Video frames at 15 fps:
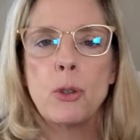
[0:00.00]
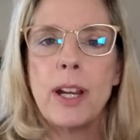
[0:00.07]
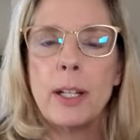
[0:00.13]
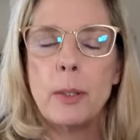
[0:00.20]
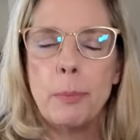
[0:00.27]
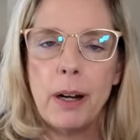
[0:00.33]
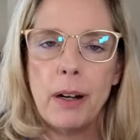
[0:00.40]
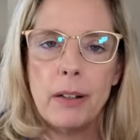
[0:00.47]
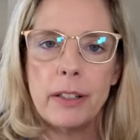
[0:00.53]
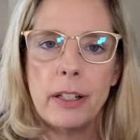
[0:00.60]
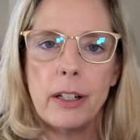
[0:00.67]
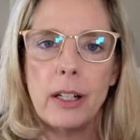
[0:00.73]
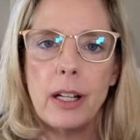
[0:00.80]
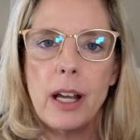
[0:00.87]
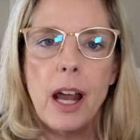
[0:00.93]
betrayed
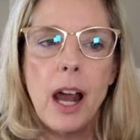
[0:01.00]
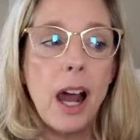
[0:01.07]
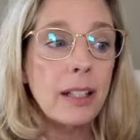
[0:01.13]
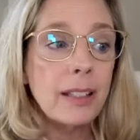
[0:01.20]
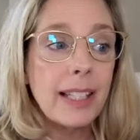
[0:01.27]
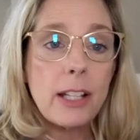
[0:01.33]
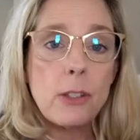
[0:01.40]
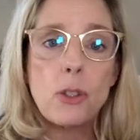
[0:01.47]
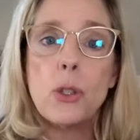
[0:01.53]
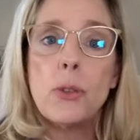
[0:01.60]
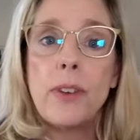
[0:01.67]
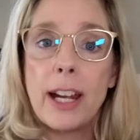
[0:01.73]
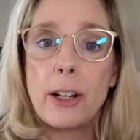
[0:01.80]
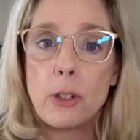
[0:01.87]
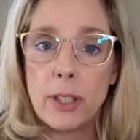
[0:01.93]
partner. Unless
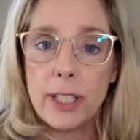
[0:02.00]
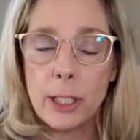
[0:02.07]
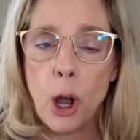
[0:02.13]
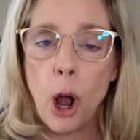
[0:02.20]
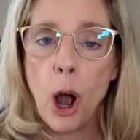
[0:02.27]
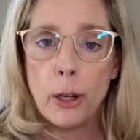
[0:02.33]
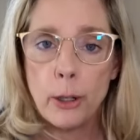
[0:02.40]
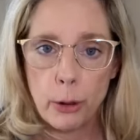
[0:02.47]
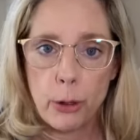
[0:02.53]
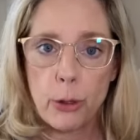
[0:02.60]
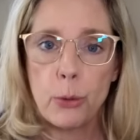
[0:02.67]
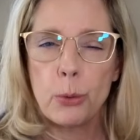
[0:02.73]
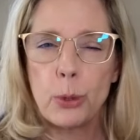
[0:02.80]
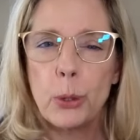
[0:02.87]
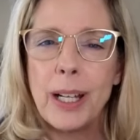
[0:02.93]
you've actually gone
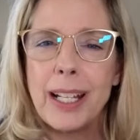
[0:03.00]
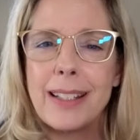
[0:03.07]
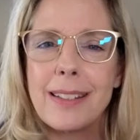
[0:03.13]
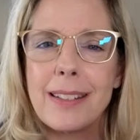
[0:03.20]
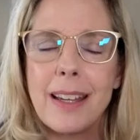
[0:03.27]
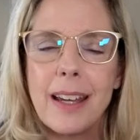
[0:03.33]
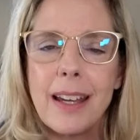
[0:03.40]
through it,